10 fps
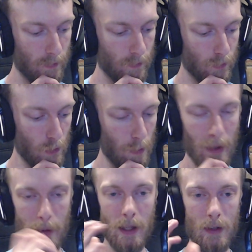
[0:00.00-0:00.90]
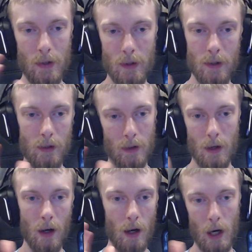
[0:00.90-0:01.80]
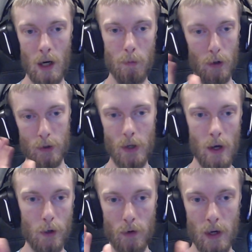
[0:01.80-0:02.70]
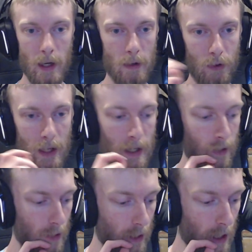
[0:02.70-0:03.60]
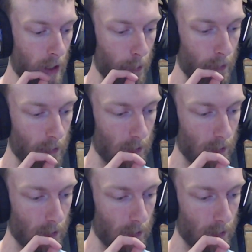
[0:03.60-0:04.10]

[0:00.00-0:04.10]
So maybe there's a Arbok Darkrai thing that can happen.